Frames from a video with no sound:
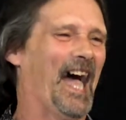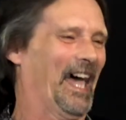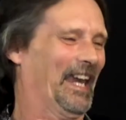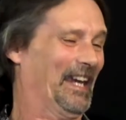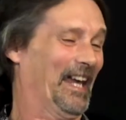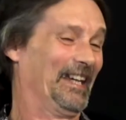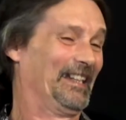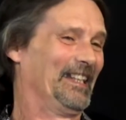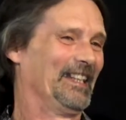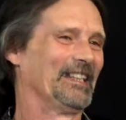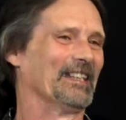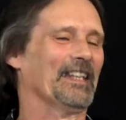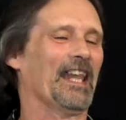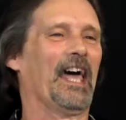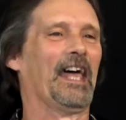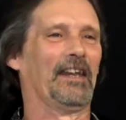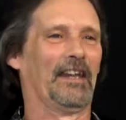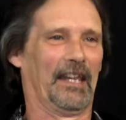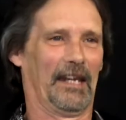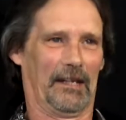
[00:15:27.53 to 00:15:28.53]
And I didn't.
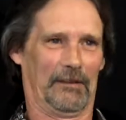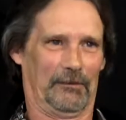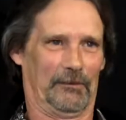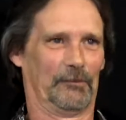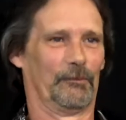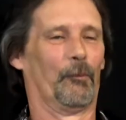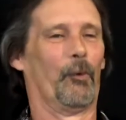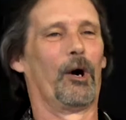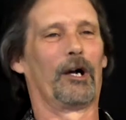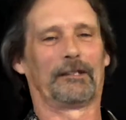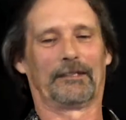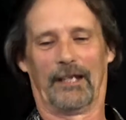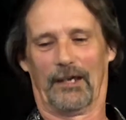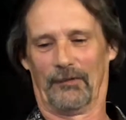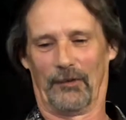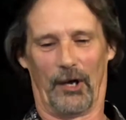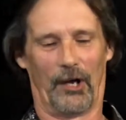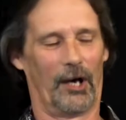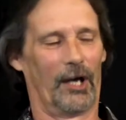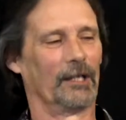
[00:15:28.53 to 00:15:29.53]
And I walked
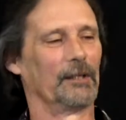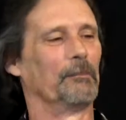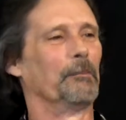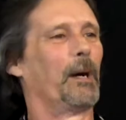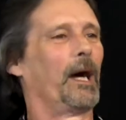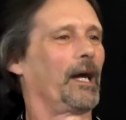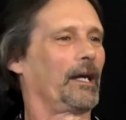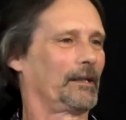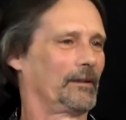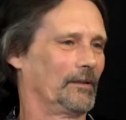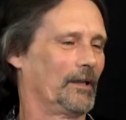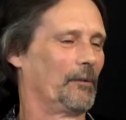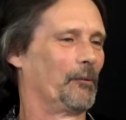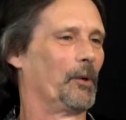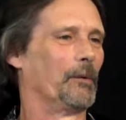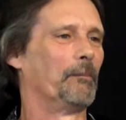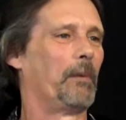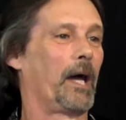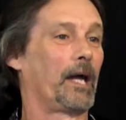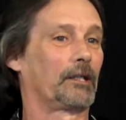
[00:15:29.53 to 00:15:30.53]
down the hall and back, and then
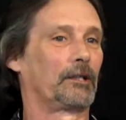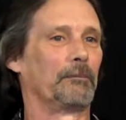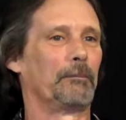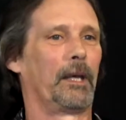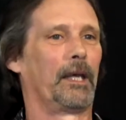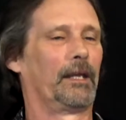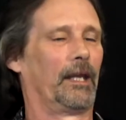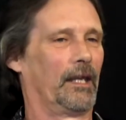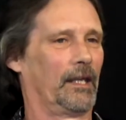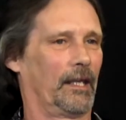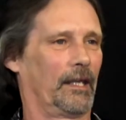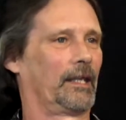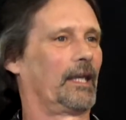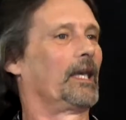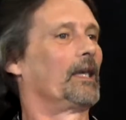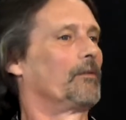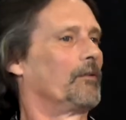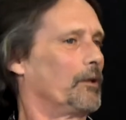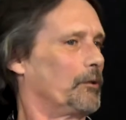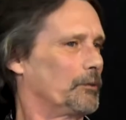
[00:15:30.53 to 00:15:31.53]
went back to bed. And
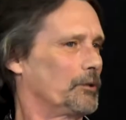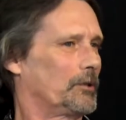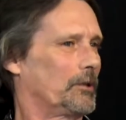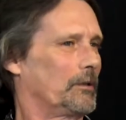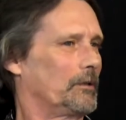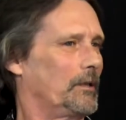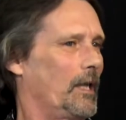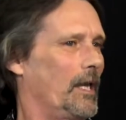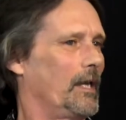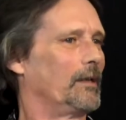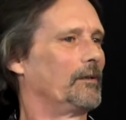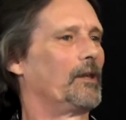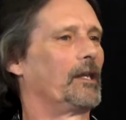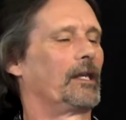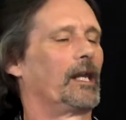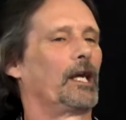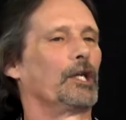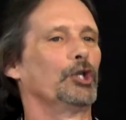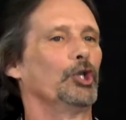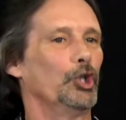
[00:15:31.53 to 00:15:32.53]
again, there was a day
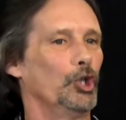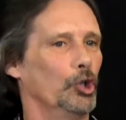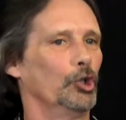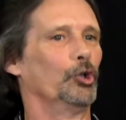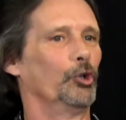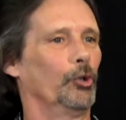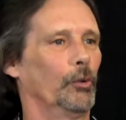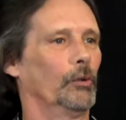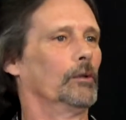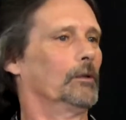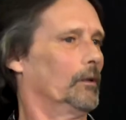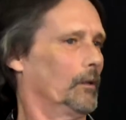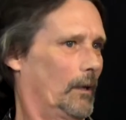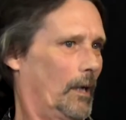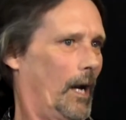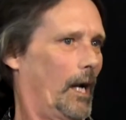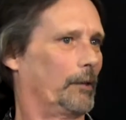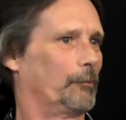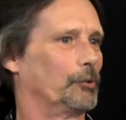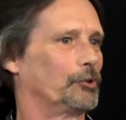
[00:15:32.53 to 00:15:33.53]
that I knew
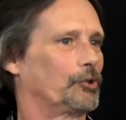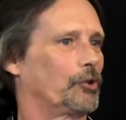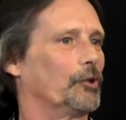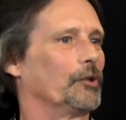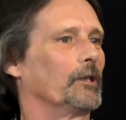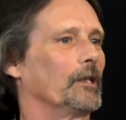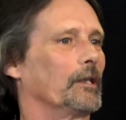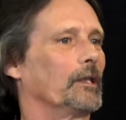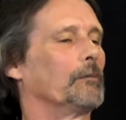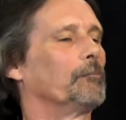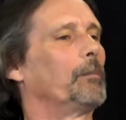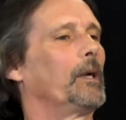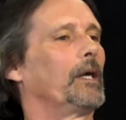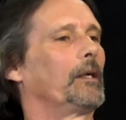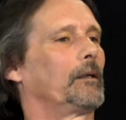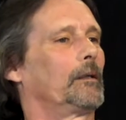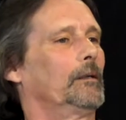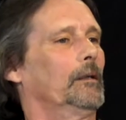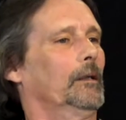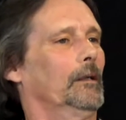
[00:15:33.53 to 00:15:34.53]
I was going to get
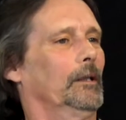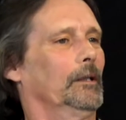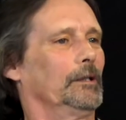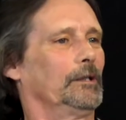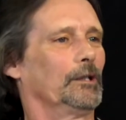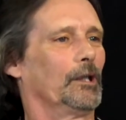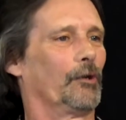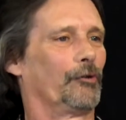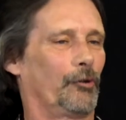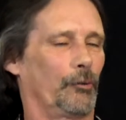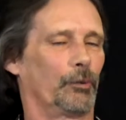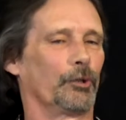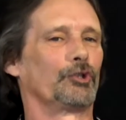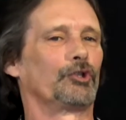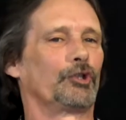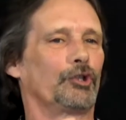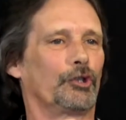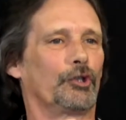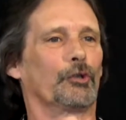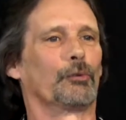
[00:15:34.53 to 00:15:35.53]
better. You know,
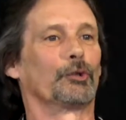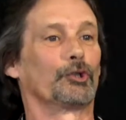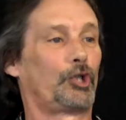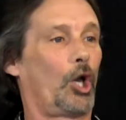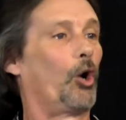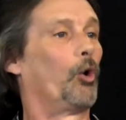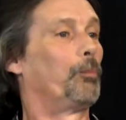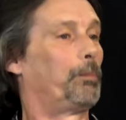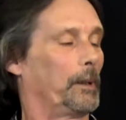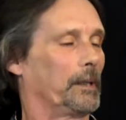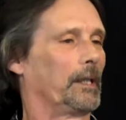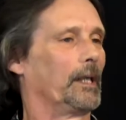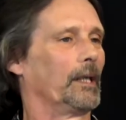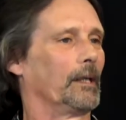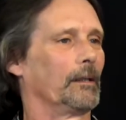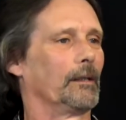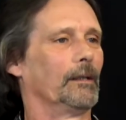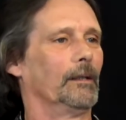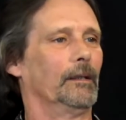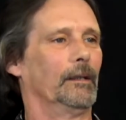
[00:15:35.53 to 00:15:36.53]
there was hope
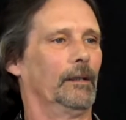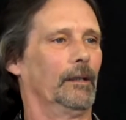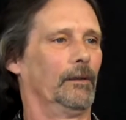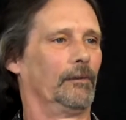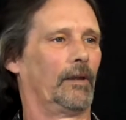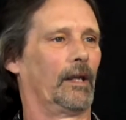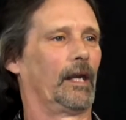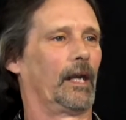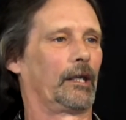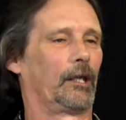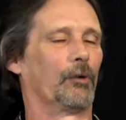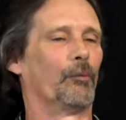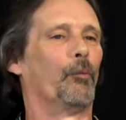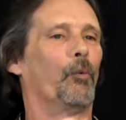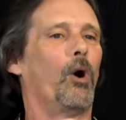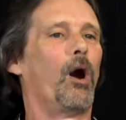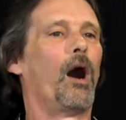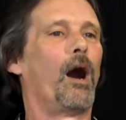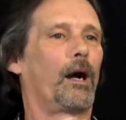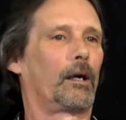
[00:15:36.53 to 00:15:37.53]
again that I could
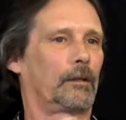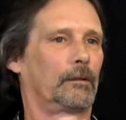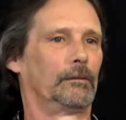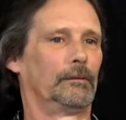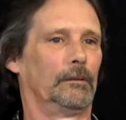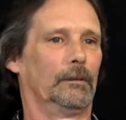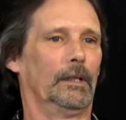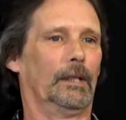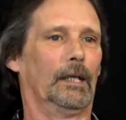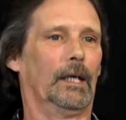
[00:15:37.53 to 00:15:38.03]
walk.